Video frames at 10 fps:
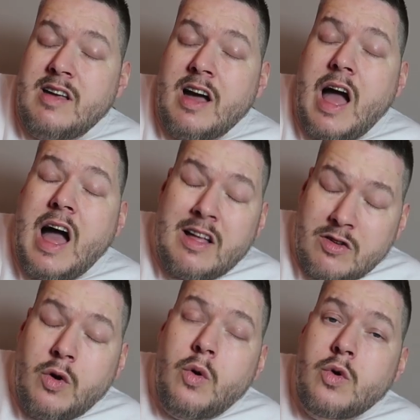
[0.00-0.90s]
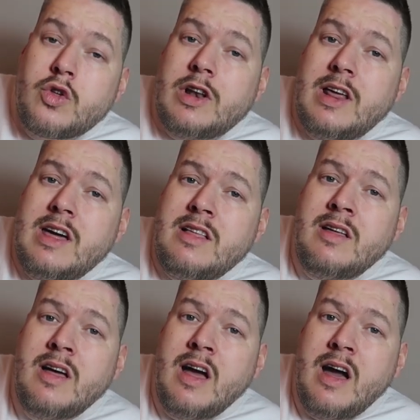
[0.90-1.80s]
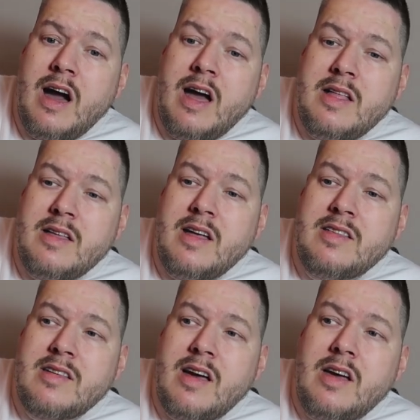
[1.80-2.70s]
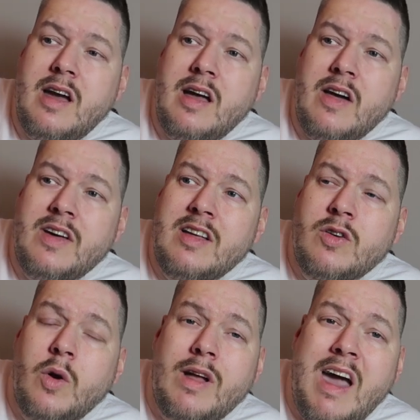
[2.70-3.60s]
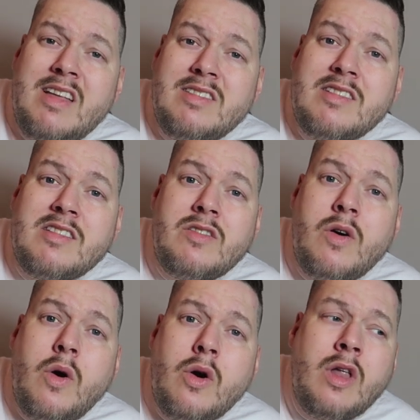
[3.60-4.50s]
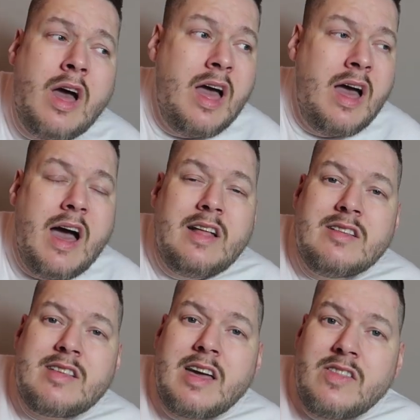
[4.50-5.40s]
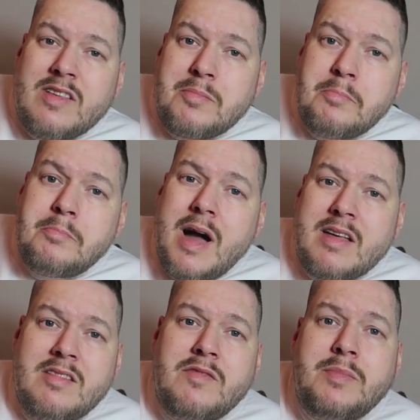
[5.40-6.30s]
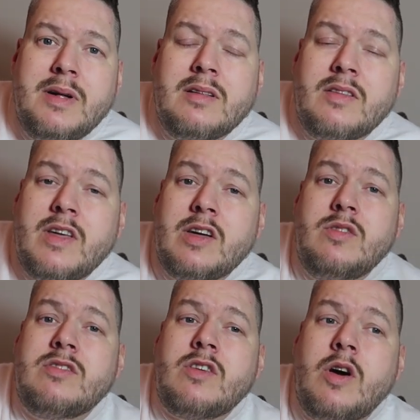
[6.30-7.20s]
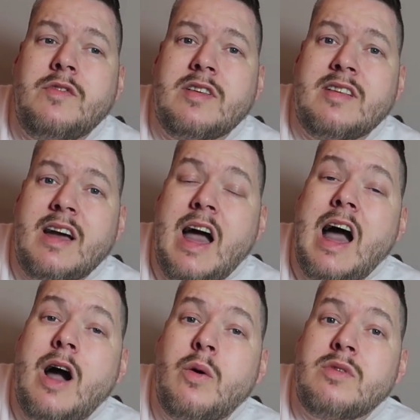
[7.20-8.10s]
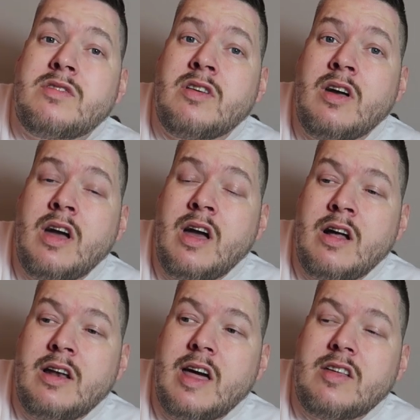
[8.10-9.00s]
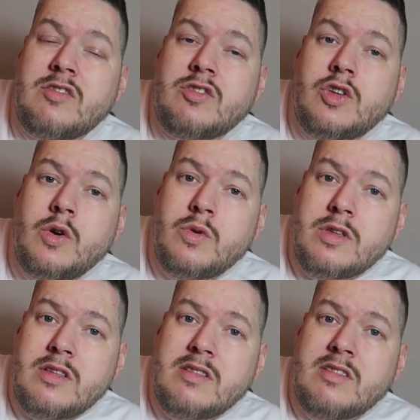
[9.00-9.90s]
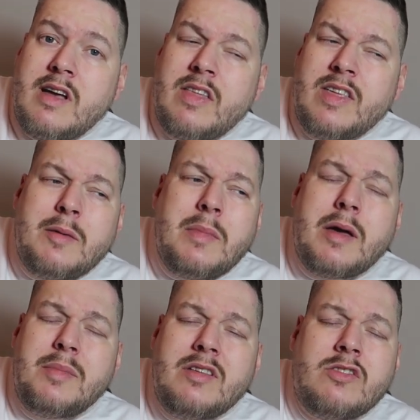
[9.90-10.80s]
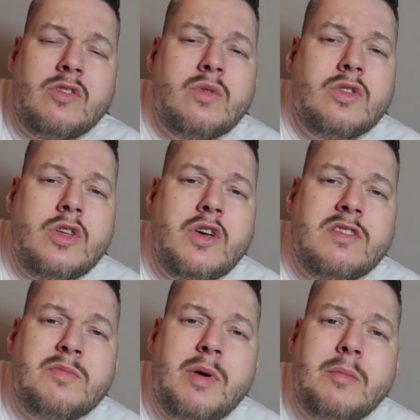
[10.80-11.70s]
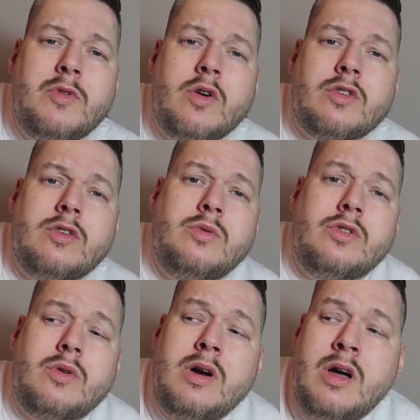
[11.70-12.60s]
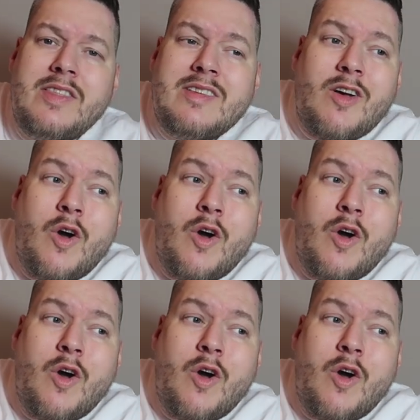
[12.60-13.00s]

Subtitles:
at Coach Lane, and I think it's called Henderson Hall, and it's like this massive building that used to obviously house like students. I think it might have been student nurses, but I'm not too sure. There's